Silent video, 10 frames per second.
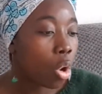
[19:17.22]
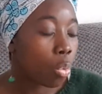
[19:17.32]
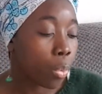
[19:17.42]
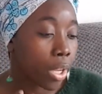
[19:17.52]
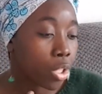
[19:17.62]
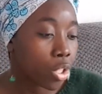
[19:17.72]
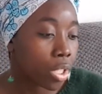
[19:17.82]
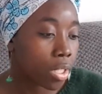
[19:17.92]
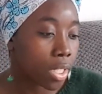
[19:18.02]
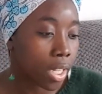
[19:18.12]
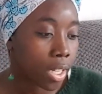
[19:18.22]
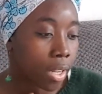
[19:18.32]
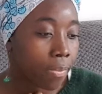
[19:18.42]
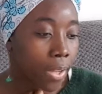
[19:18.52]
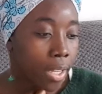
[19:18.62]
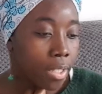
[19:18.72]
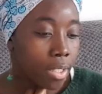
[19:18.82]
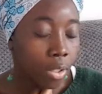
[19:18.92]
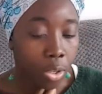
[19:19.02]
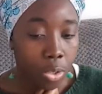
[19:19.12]
which did offend
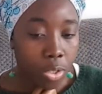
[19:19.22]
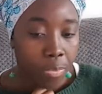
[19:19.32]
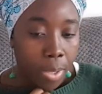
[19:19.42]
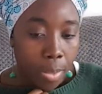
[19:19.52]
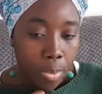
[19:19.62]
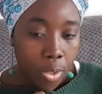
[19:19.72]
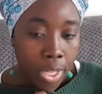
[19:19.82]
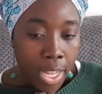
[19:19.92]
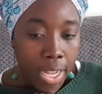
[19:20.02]
a lot of people.